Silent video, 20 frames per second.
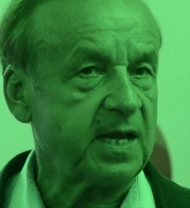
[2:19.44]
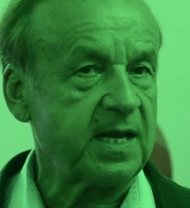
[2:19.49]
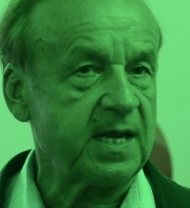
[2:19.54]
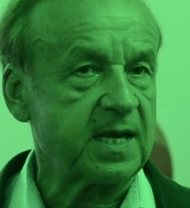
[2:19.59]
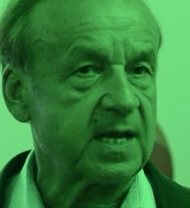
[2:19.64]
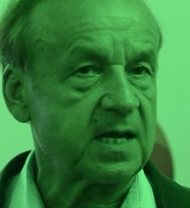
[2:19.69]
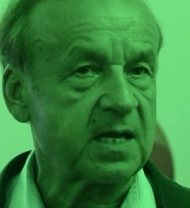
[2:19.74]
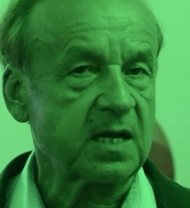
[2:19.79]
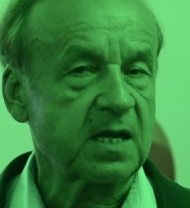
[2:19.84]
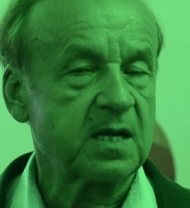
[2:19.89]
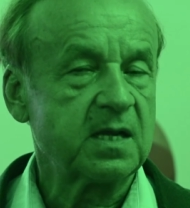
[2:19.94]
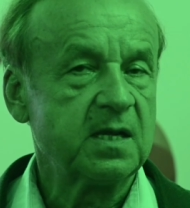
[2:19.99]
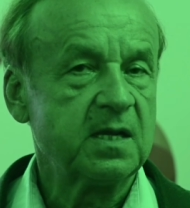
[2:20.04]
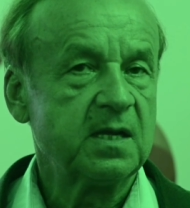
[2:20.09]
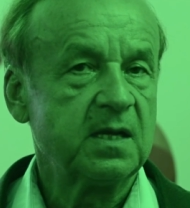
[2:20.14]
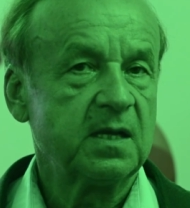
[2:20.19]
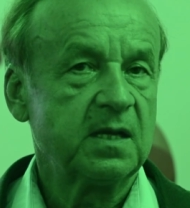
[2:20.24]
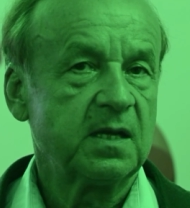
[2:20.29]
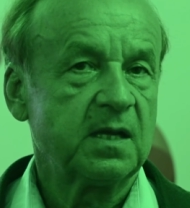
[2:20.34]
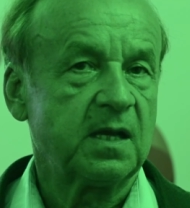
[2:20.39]
here,
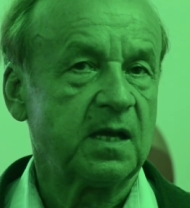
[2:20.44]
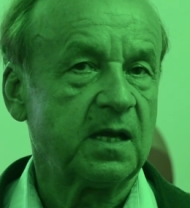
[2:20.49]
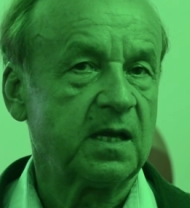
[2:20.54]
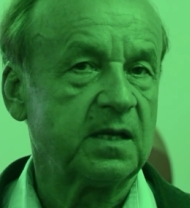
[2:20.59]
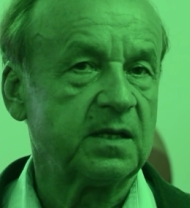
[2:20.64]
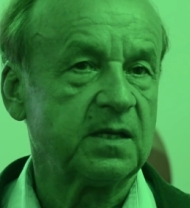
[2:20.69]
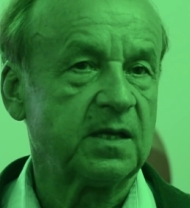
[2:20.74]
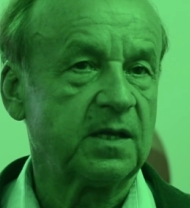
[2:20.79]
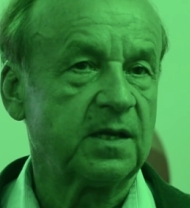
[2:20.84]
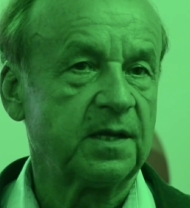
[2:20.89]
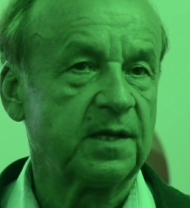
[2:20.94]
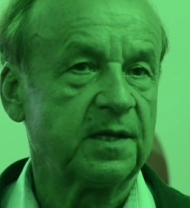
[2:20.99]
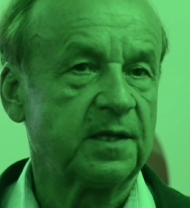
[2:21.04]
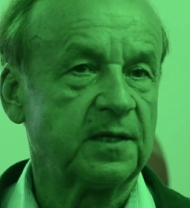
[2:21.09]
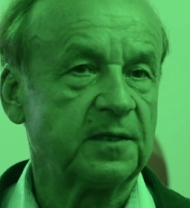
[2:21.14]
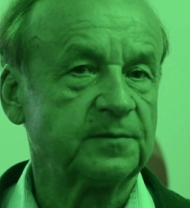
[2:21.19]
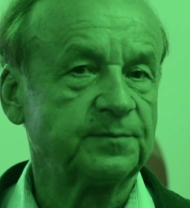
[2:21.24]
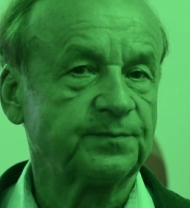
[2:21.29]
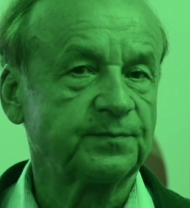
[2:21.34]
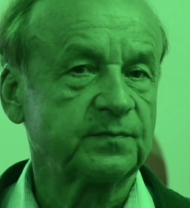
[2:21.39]
and
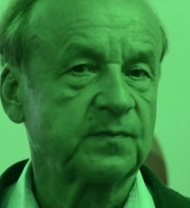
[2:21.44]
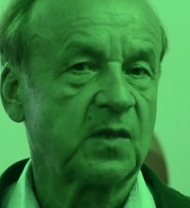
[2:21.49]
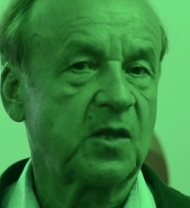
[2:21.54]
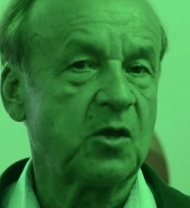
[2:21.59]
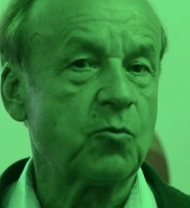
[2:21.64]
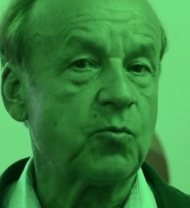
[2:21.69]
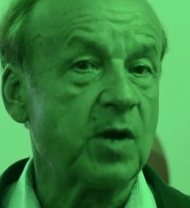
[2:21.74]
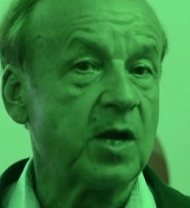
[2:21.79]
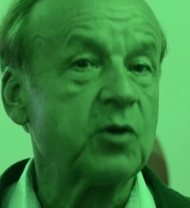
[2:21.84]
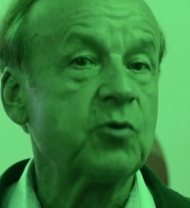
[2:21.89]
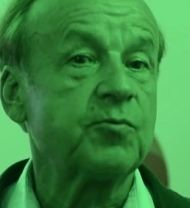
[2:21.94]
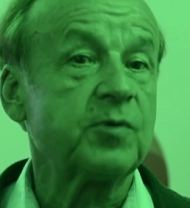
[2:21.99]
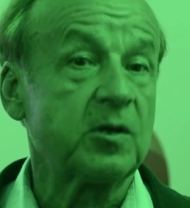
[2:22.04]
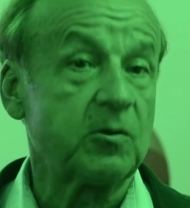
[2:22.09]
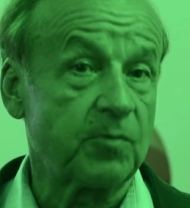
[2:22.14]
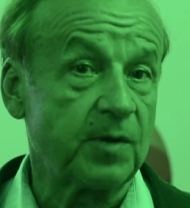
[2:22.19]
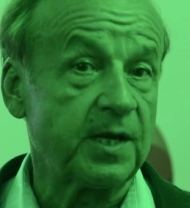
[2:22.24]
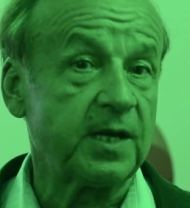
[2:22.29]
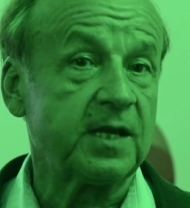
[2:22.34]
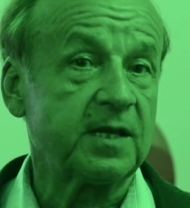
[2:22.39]
the one who
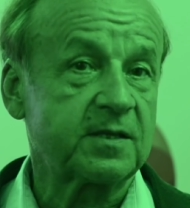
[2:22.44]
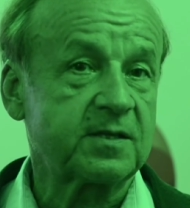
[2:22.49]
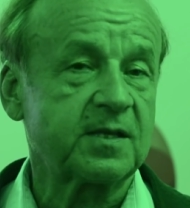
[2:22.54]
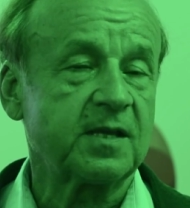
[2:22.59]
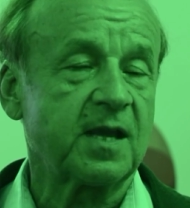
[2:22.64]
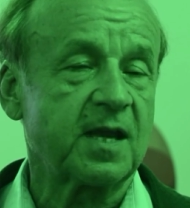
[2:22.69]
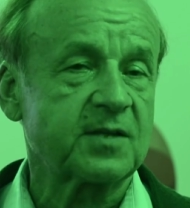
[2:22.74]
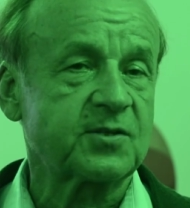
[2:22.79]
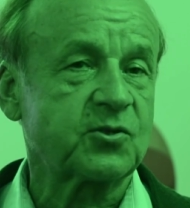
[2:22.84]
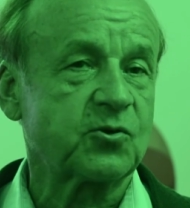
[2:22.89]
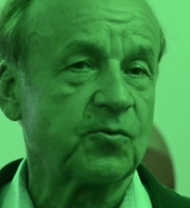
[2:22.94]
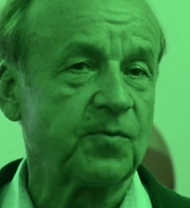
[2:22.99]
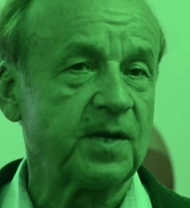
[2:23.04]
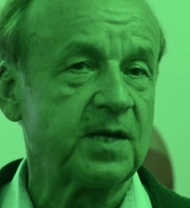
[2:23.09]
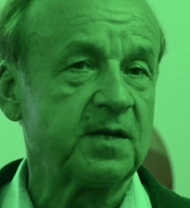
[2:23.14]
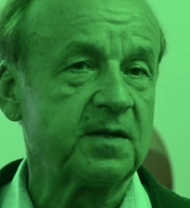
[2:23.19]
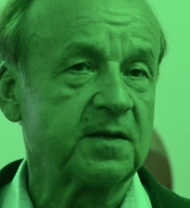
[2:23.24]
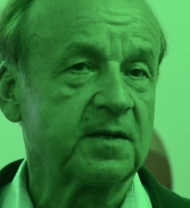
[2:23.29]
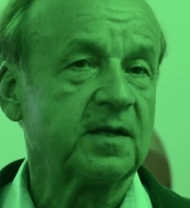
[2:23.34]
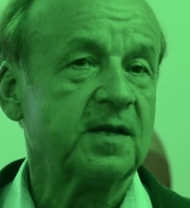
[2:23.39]
will win it, he has to
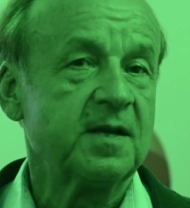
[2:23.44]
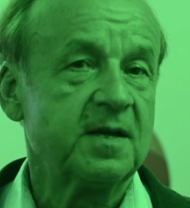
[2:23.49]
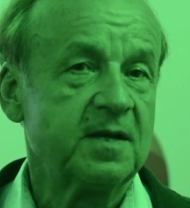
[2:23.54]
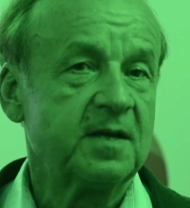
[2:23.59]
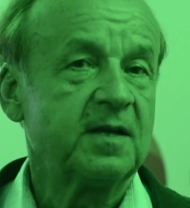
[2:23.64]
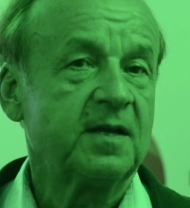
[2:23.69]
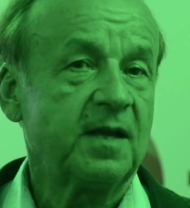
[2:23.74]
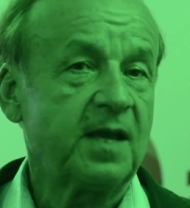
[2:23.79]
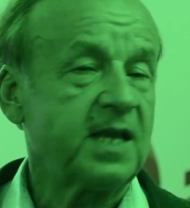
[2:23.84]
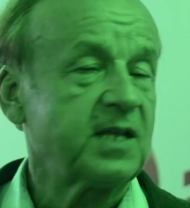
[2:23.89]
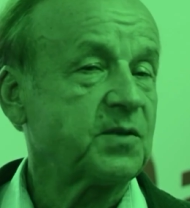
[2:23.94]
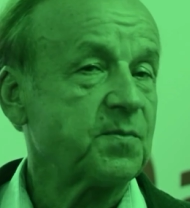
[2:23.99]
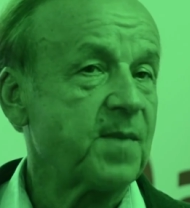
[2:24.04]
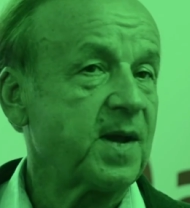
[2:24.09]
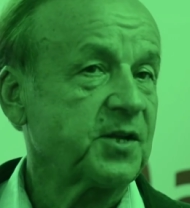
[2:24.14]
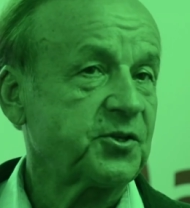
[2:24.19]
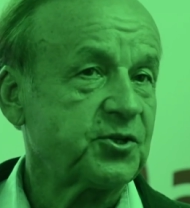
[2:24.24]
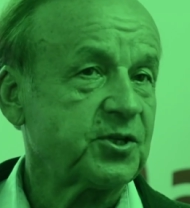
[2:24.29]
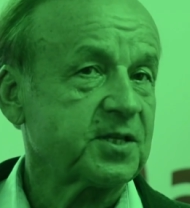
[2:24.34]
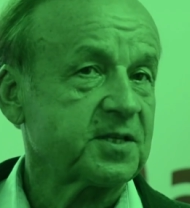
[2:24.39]
win 8
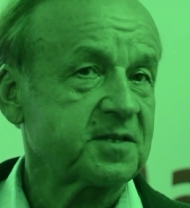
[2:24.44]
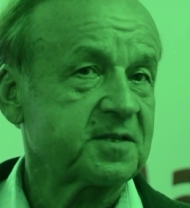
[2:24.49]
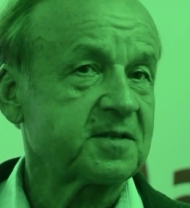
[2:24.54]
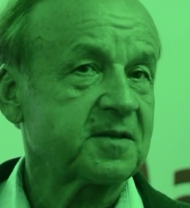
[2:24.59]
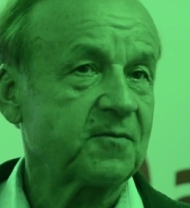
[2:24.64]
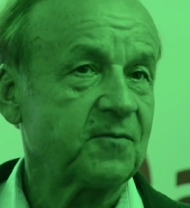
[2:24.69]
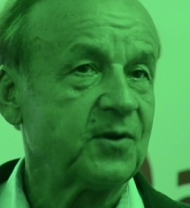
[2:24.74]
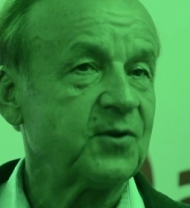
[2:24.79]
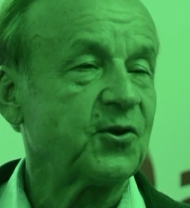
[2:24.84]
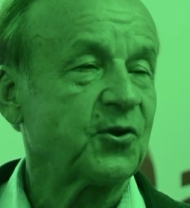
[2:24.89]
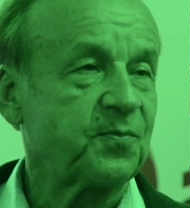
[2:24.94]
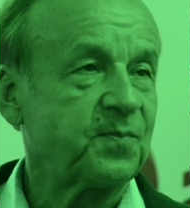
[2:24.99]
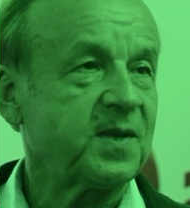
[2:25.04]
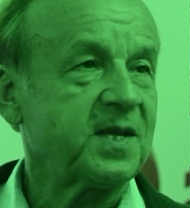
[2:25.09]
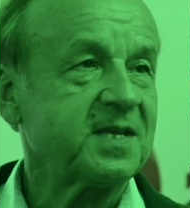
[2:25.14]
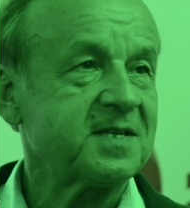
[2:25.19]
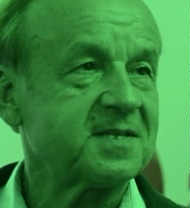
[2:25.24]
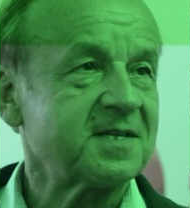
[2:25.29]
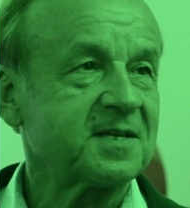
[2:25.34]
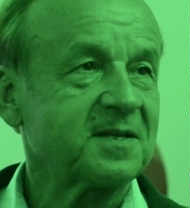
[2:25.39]
matches. Will not be
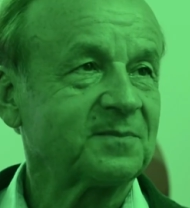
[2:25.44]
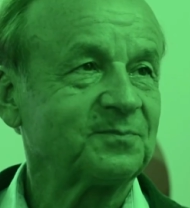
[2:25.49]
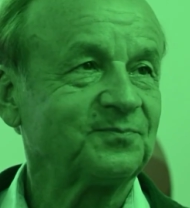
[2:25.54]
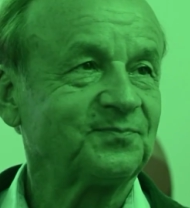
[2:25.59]
easy.